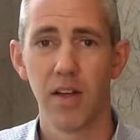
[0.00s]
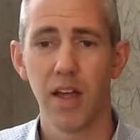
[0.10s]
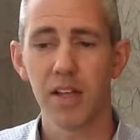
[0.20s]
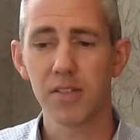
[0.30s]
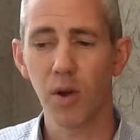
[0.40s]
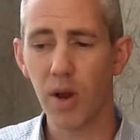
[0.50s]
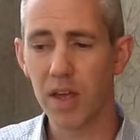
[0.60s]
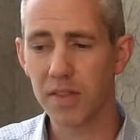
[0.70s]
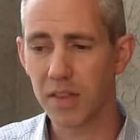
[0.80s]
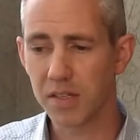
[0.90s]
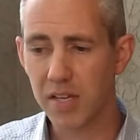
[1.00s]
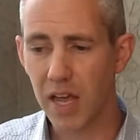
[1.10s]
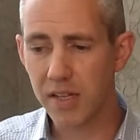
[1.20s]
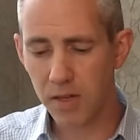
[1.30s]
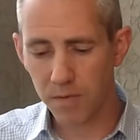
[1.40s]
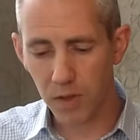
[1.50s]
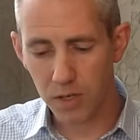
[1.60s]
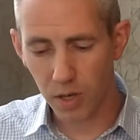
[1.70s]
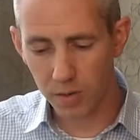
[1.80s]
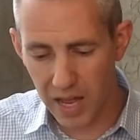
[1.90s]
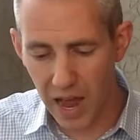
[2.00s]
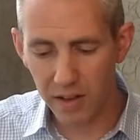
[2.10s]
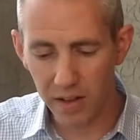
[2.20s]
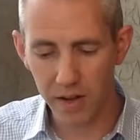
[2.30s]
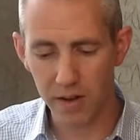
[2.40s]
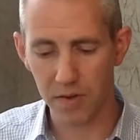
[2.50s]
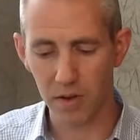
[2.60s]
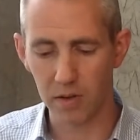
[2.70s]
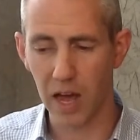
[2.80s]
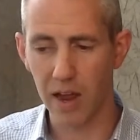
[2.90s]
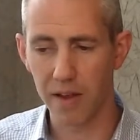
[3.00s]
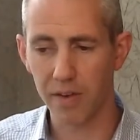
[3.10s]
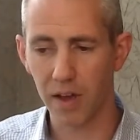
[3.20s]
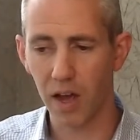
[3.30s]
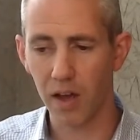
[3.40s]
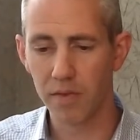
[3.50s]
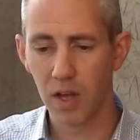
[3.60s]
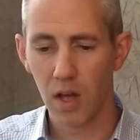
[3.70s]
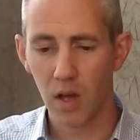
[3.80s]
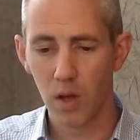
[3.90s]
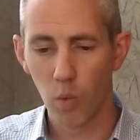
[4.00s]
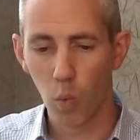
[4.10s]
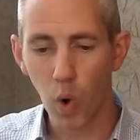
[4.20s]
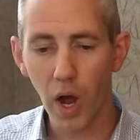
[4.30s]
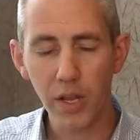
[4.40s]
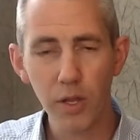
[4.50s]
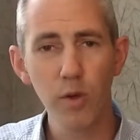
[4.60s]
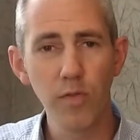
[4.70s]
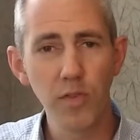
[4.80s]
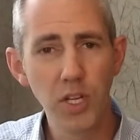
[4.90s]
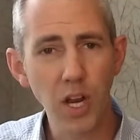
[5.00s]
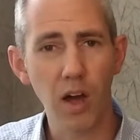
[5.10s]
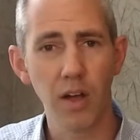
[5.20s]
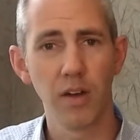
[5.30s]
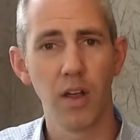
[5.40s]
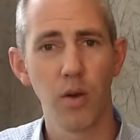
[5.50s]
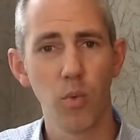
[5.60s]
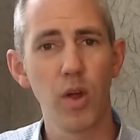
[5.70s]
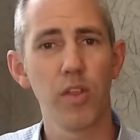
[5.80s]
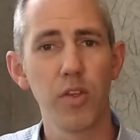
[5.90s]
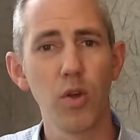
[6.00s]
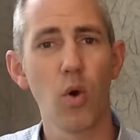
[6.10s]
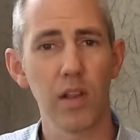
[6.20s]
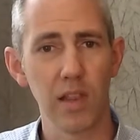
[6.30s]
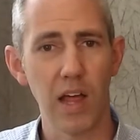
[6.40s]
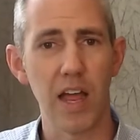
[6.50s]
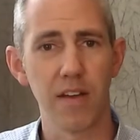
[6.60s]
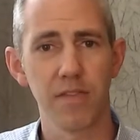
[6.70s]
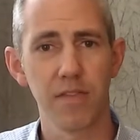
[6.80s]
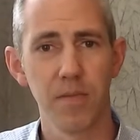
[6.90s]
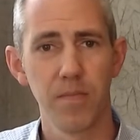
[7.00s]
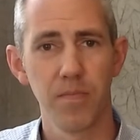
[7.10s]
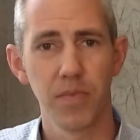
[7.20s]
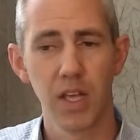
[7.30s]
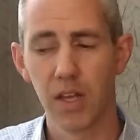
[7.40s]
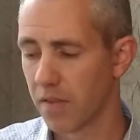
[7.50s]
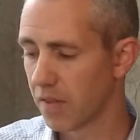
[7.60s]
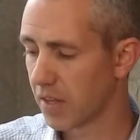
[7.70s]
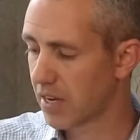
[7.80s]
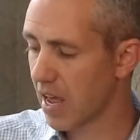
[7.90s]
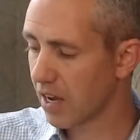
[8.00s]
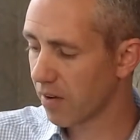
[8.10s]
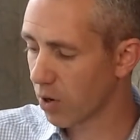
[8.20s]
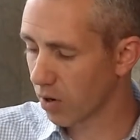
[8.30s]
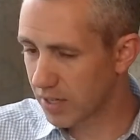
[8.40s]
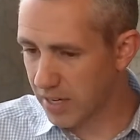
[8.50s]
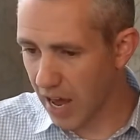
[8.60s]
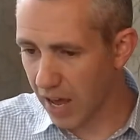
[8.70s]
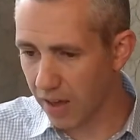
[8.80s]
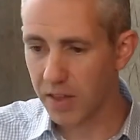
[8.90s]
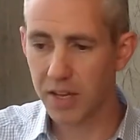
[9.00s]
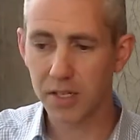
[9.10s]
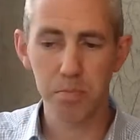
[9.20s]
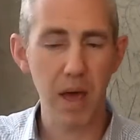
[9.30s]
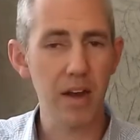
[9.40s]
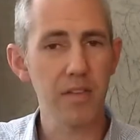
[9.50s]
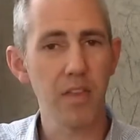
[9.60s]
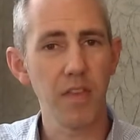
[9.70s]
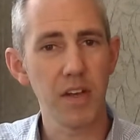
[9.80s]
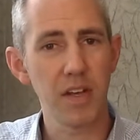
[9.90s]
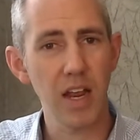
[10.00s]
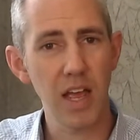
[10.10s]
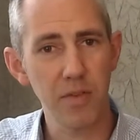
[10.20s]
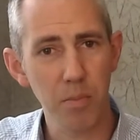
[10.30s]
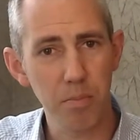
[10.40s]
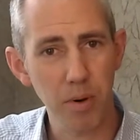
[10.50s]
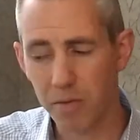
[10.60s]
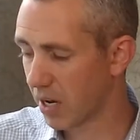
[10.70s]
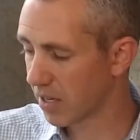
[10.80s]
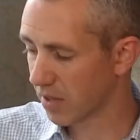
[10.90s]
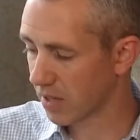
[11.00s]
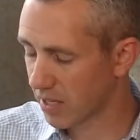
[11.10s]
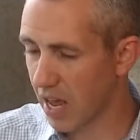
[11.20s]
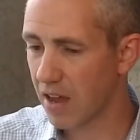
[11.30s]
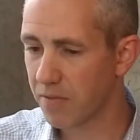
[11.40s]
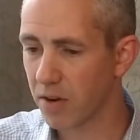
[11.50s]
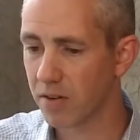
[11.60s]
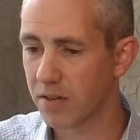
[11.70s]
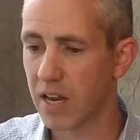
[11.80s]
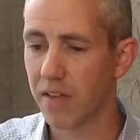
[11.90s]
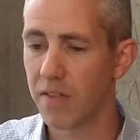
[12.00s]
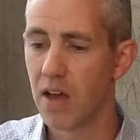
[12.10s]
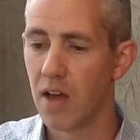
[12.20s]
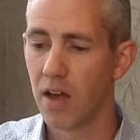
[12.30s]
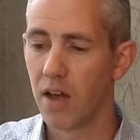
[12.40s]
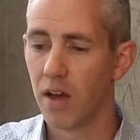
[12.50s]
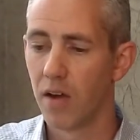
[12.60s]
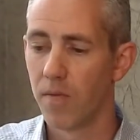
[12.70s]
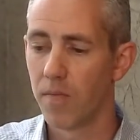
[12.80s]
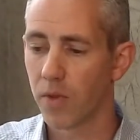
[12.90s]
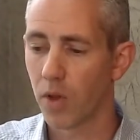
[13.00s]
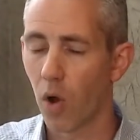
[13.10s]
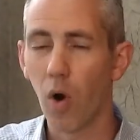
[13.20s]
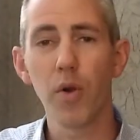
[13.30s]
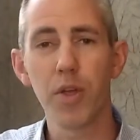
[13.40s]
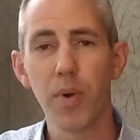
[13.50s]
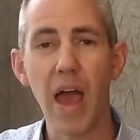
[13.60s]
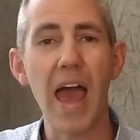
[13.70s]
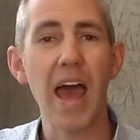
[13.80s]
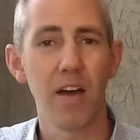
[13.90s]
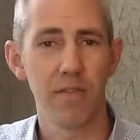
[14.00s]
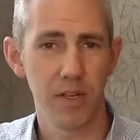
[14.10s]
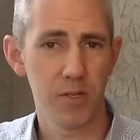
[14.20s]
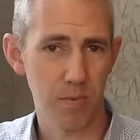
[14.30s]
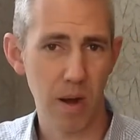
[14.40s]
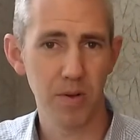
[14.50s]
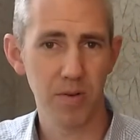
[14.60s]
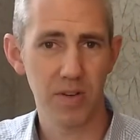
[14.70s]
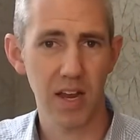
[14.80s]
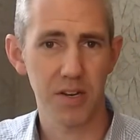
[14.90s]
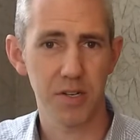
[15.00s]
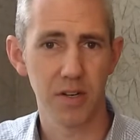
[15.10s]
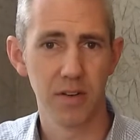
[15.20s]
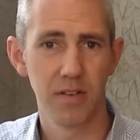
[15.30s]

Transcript: And so in the sense of the totality of your life, of what you've done with your life, the day of your death is better than the day of your birth, because at the day of your death, all you have is reputation.